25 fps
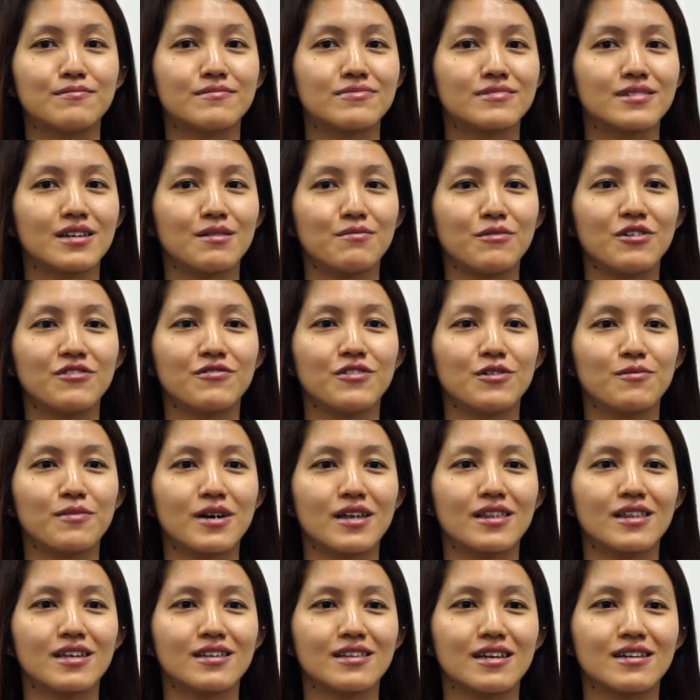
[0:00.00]
Some of you
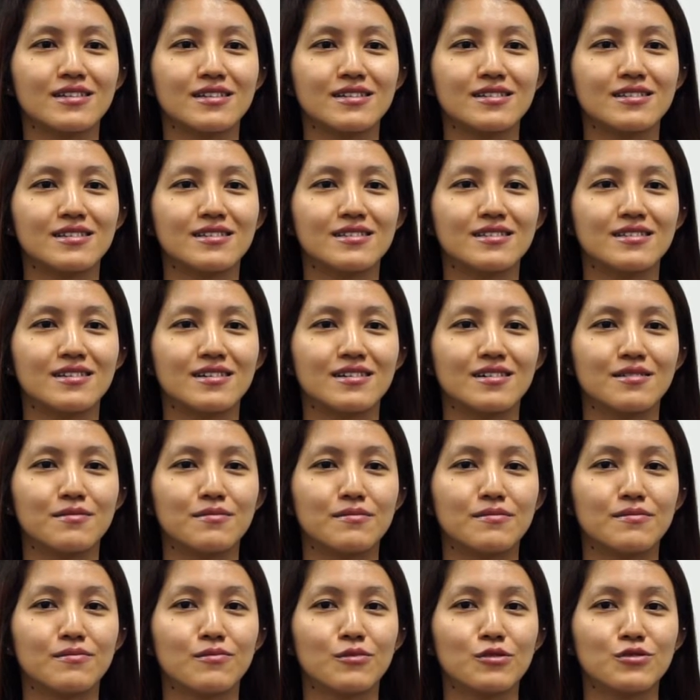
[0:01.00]
might think that this is the
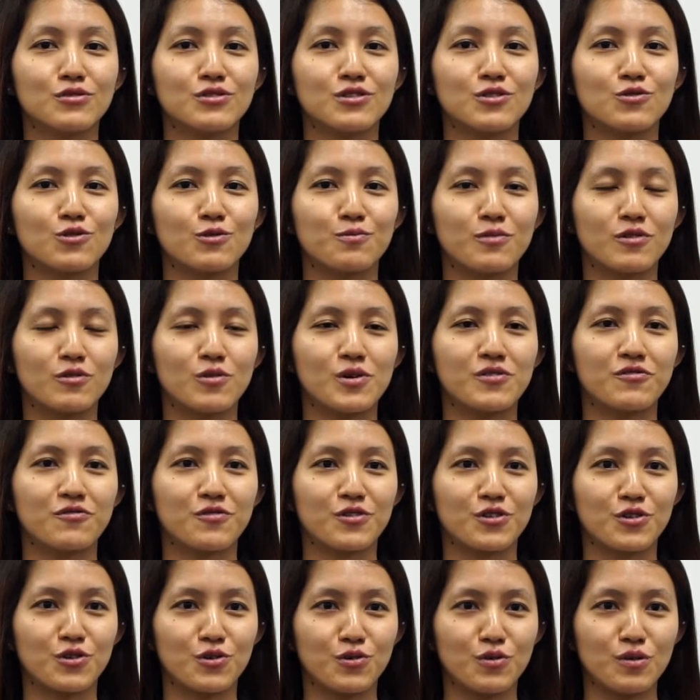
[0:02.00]
most suitable one
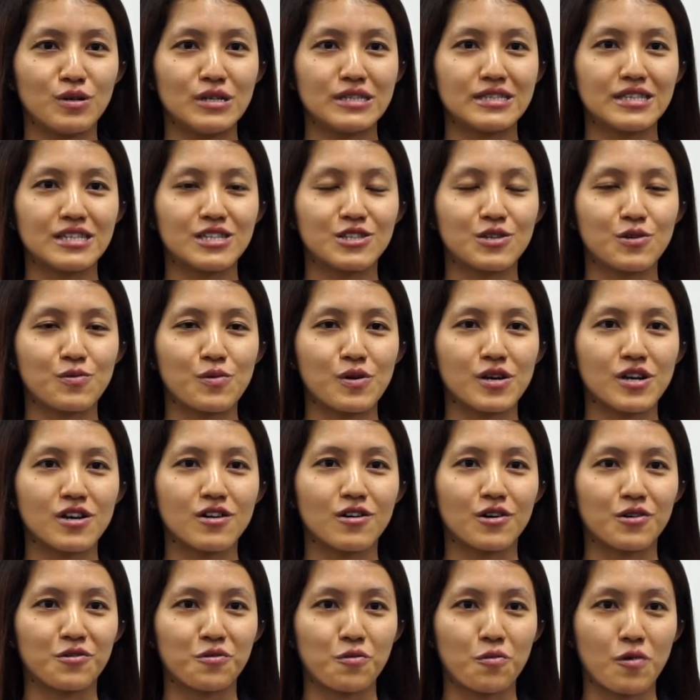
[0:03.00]
for you since you're
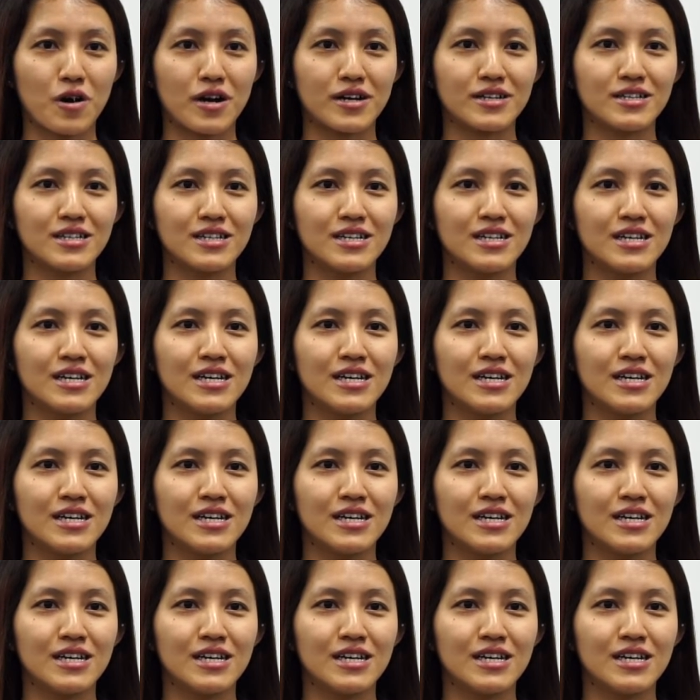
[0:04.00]
working on one.